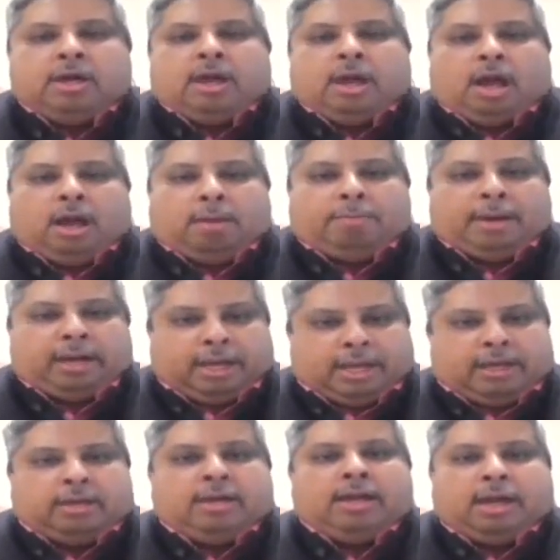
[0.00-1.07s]
Uh, but
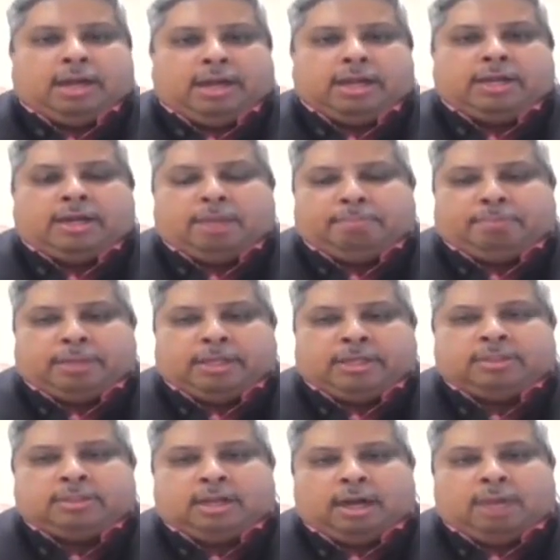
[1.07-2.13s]
then Indian
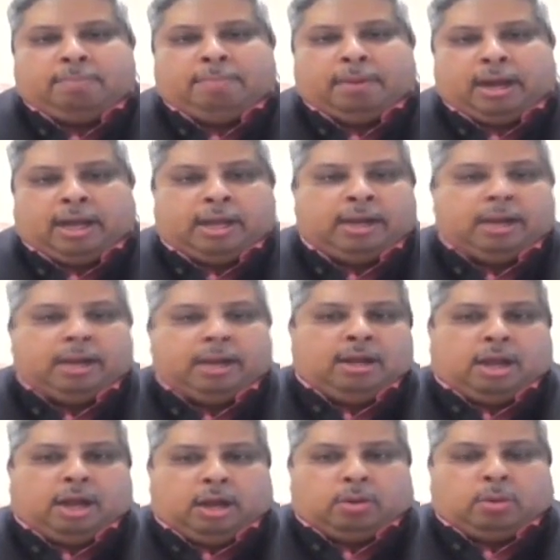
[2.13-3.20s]
companies led by
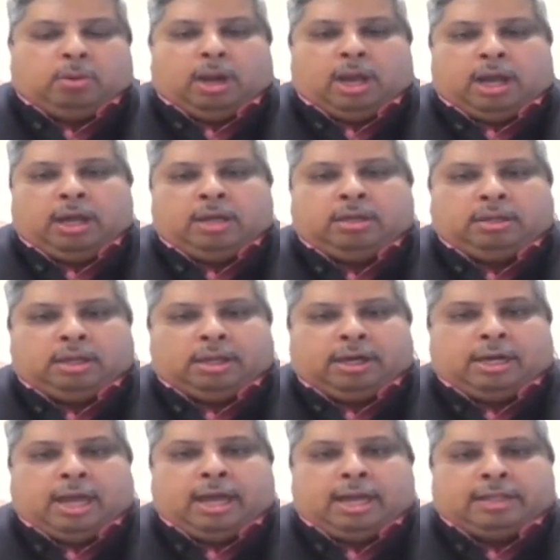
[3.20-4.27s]
uh, Ola,
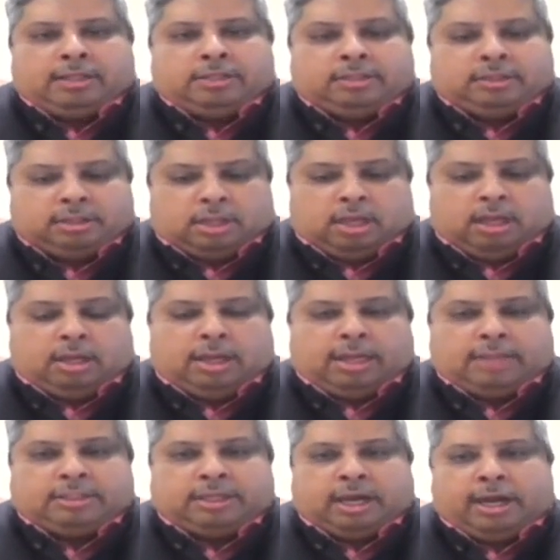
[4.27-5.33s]
Reliance,
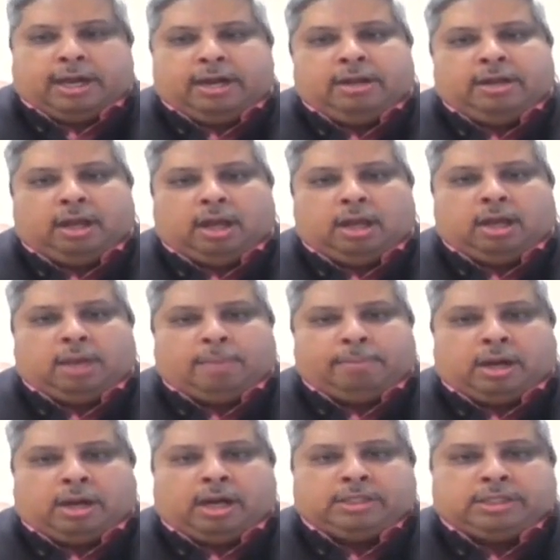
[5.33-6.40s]
Exide,
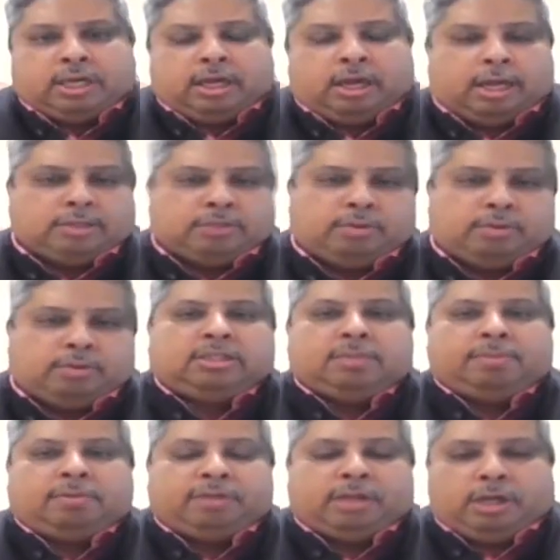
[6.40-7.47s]
Amar Raja, as well as
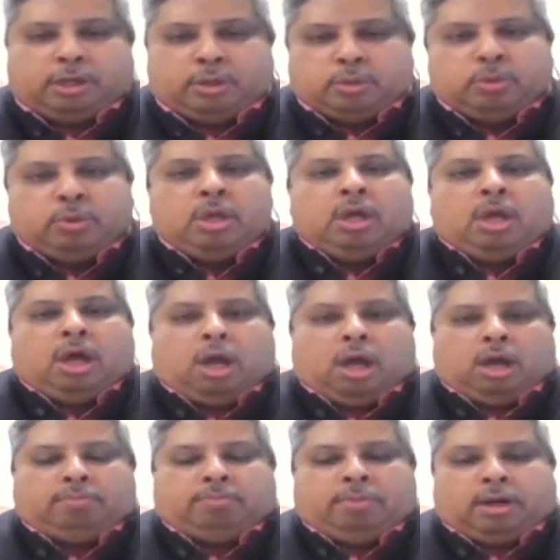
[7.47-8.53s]
some of the new
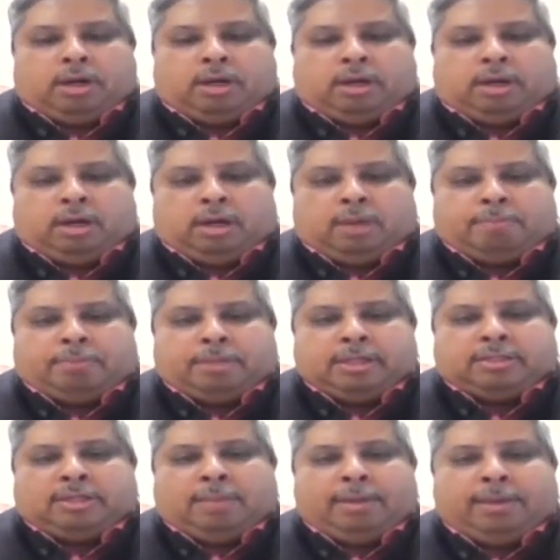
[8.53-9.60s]

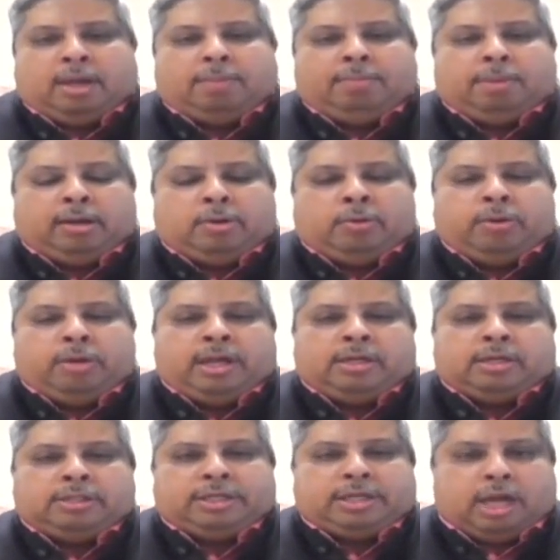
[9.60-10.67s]
companies coming up like Body
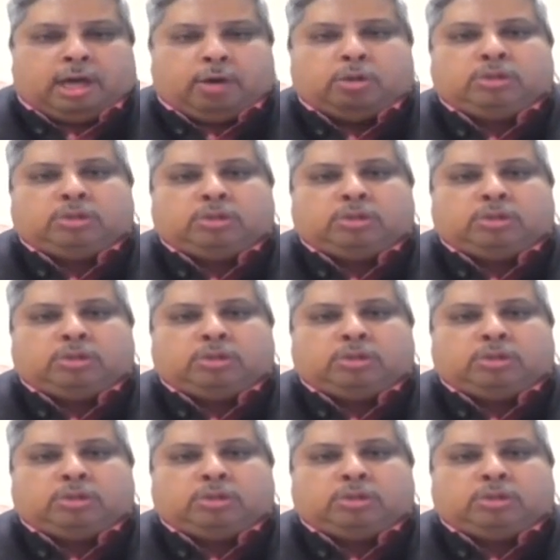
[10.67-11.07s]
Energy are also